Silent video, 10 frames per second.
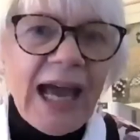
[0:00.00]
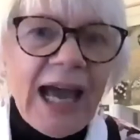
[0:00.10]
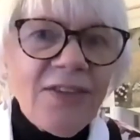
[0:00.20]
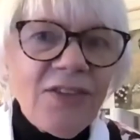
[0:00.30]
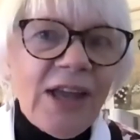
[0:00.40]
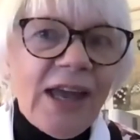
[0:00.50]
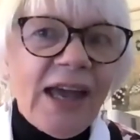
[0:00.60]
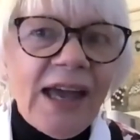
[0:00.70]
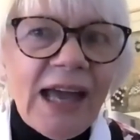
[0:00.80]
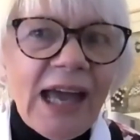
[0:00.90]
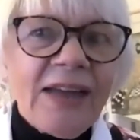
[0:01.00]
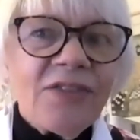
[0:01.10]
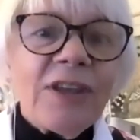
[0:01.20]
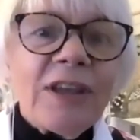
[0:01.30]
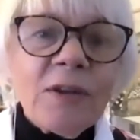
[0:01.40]
And
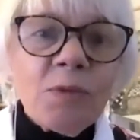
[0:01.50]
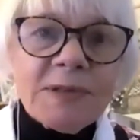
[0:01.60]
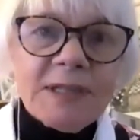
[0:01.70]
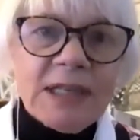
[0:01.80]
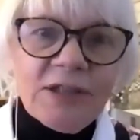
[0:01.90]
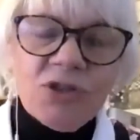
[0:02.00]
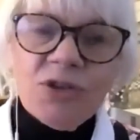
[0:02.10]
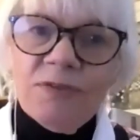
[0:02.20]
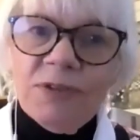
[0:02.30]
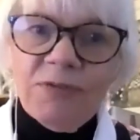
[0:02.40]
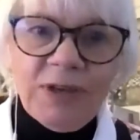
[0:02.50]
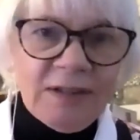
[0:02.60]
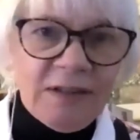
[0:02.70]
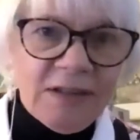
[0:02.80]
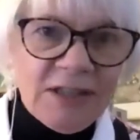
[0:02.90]
then there was the issue of the
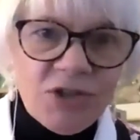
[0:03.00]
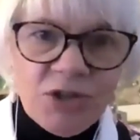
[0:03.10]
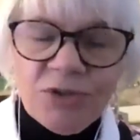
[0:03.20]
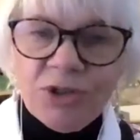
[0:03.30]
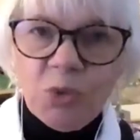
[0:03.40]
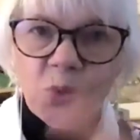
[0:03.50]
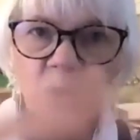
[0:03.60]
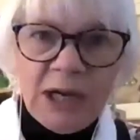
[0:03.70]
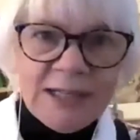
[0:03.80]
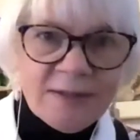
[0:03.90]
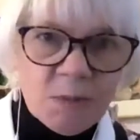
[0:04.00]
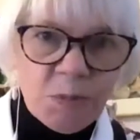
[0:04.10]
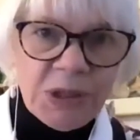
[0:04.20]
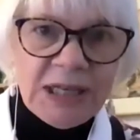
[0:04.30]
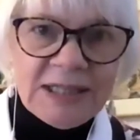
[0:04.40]
fact that these children are
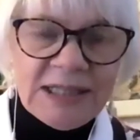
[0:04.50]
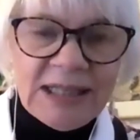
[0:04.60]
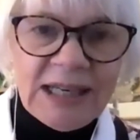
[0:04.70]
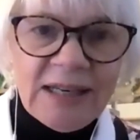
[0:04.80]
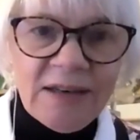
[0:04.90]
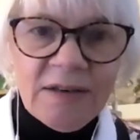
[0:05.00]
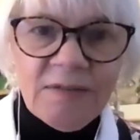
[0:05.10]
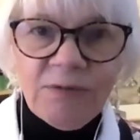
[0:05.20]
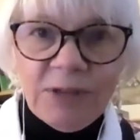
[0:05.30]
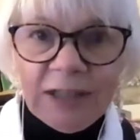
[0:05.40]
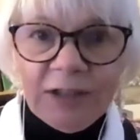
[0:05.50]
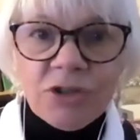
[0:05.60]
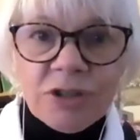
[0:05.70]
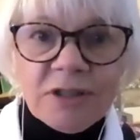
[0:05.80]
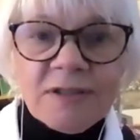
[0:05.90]
widespread in
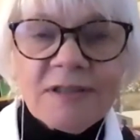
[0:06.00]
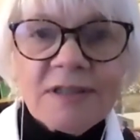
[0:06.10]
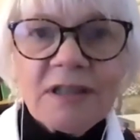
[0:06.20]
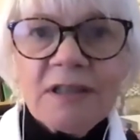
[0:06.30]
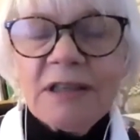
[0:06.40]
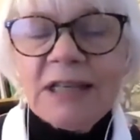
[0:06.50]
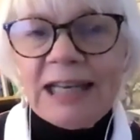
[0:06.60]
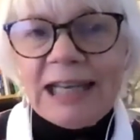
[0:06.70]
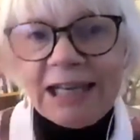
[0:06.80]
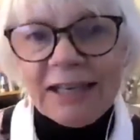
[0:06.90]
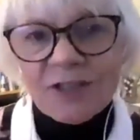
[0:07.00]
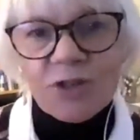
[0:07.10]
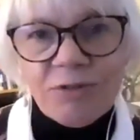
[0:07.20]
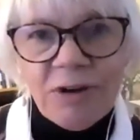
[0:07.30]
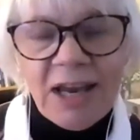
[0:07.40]
villages that are in hilly
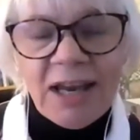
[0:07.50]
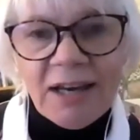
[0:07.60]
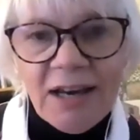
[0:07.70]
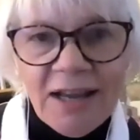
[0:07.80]
terrain,